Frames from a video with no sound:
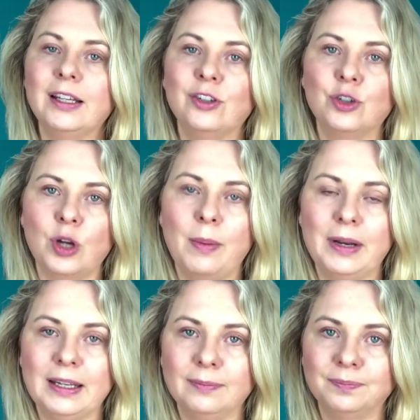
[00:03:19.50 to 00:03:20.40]
in
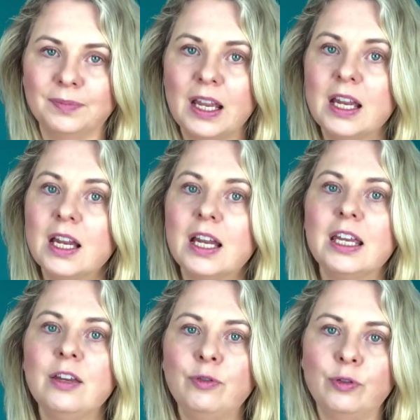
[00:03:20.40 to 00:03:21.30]
Germany.
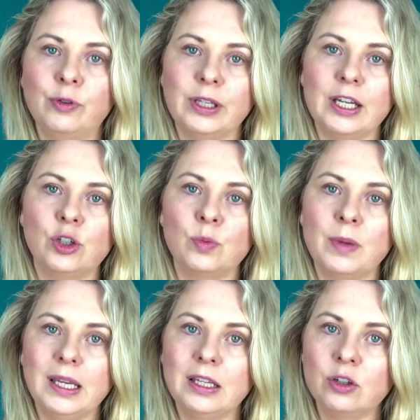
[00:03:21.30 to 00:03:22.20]
If you forget to
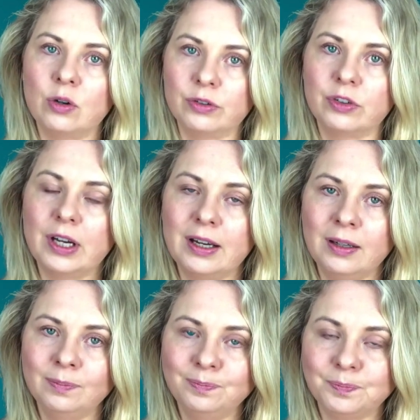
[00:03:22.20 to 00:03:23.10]
make it on
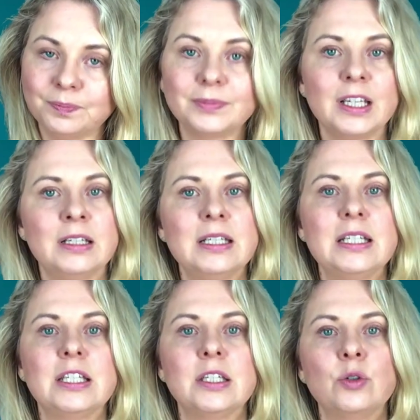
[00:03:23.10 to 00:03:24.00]
time, and
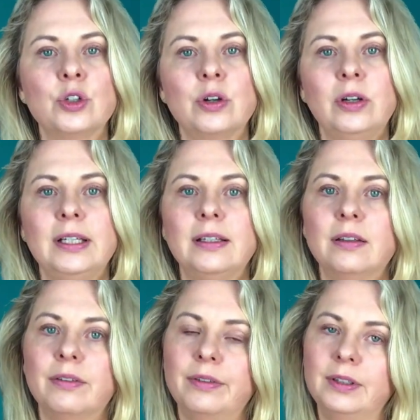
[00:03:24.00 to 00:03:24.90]
it is usually
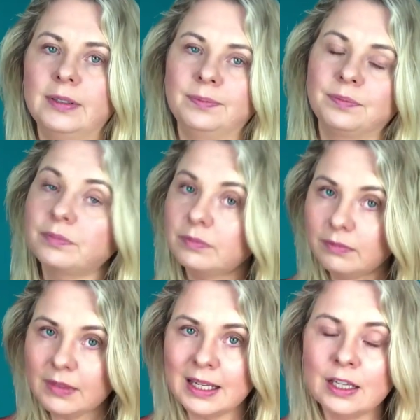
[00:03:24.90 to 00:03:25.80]
the
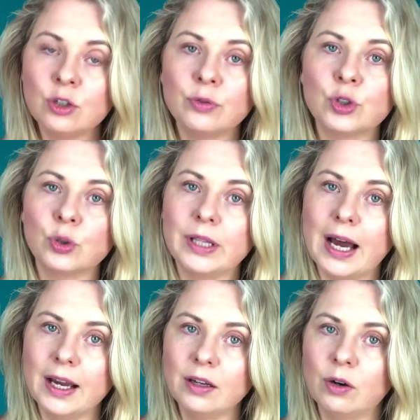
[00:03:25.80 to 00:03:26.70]
end of
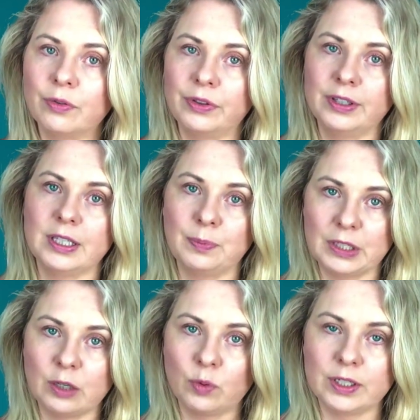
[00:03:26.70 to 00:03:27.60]
July of the
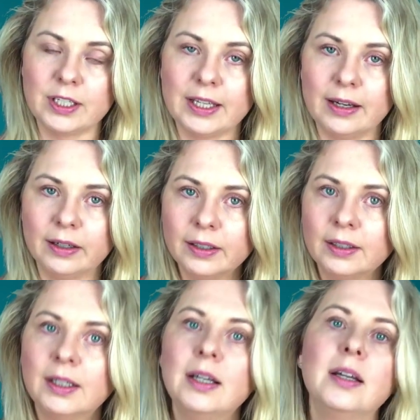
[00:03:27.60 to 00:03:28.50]
subsequent year,